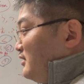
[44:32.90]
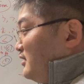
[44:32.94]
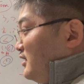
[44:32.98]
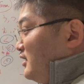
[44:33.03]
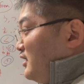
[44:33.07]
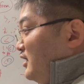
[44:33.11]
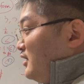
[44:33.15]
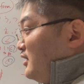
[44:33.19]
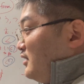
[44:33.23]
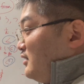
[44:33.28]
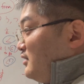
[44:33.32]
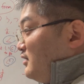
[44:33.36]

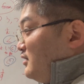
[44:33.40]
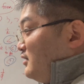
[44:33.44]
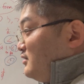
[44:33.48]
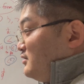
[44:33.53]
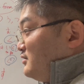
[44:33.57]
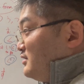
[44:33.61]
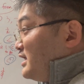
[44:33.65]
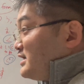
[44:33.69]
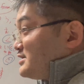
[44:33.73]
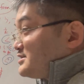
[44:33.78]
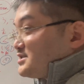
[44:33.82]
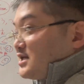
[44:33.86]

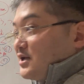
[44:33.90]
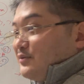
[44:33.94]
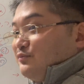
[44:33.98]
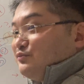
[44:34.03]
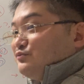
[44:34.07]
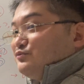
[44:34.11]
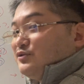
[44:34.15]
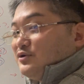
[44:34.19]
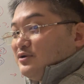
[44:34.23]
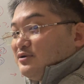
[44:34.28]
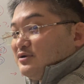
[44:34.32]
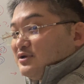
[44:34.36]
next time
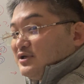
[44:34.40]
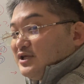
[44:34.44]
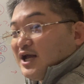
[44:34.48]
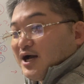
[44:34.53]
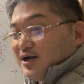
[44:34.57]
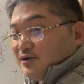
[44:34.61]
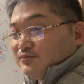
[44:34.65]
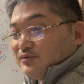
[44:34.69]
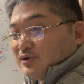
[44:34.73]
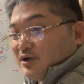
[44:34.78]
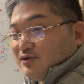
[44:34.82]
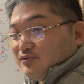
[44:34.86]
we
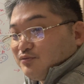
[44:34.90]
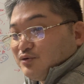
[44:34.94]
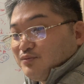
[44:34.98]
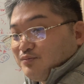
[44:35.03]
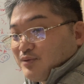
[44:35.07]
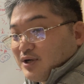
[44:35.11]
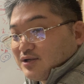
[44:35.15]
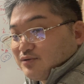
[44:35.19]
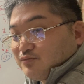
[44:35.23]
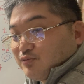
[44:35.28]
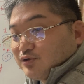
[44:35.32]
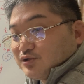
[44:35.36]

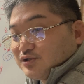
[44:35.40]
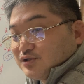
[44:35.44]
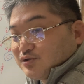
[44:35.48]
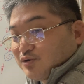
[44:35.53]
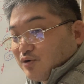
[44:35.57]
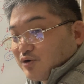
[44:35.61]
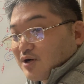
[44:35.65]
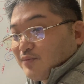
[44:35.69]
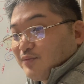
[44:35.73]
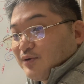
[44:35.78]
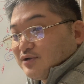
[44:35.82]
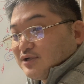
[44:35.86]
might want to
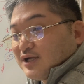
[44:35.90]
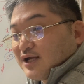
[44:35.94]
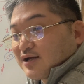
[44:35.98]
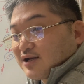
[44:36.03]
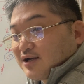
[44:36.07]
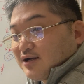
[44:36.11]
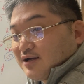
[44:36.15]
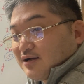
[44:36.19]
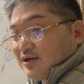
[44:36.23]
talk about like